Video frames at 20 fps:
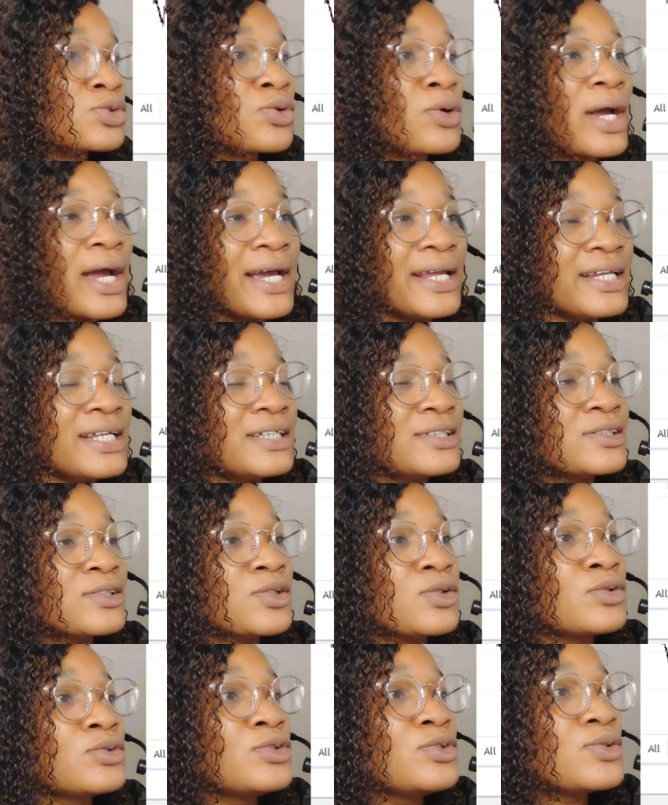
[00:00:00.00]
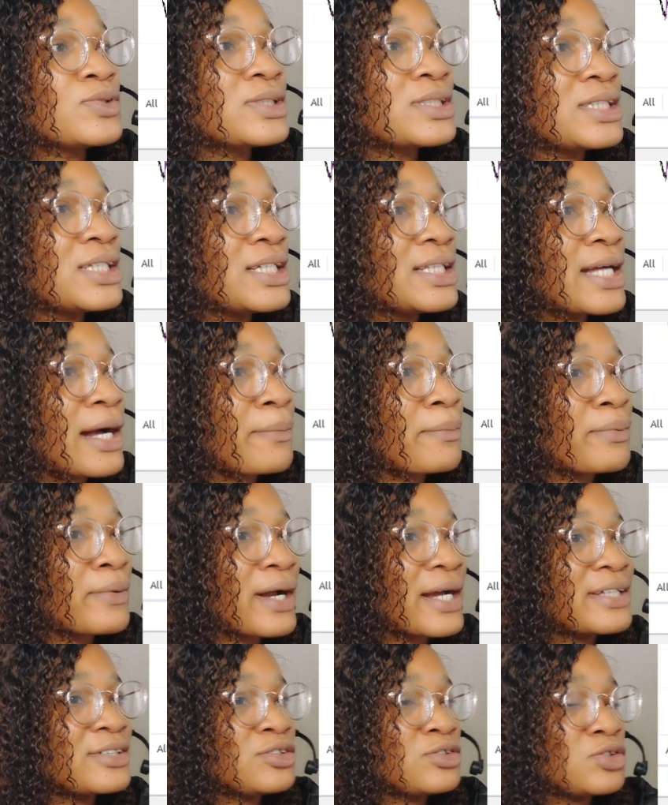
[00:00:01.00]
So any zone you see that
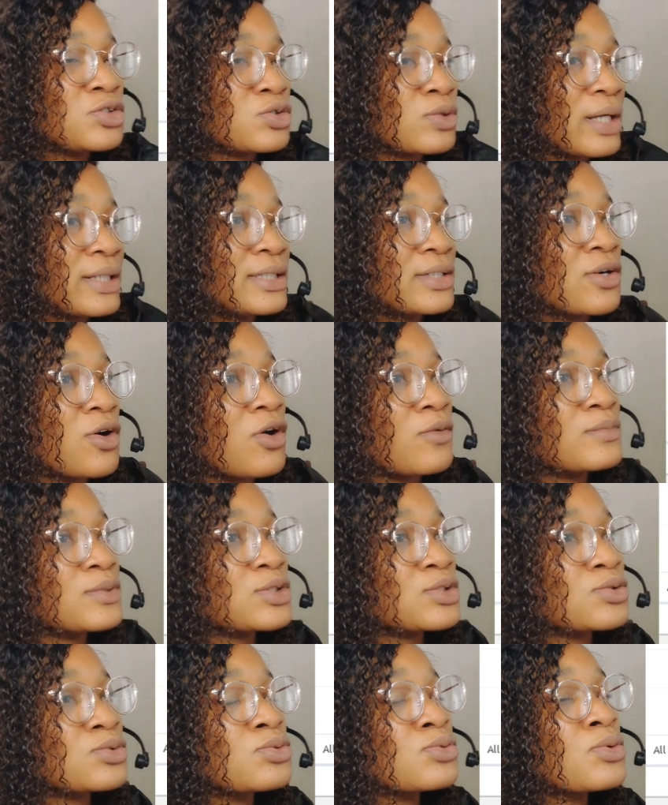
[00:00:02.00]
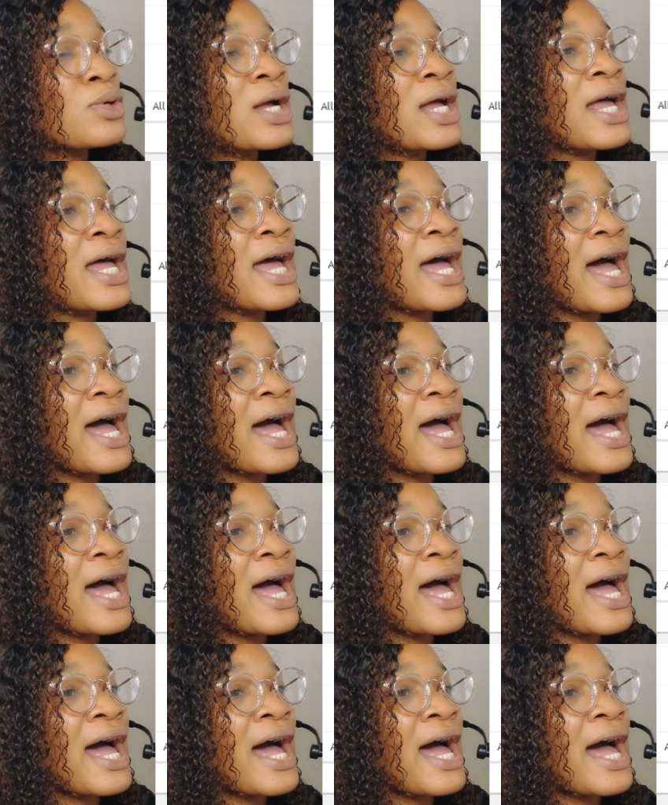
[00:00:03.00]
price usually comes to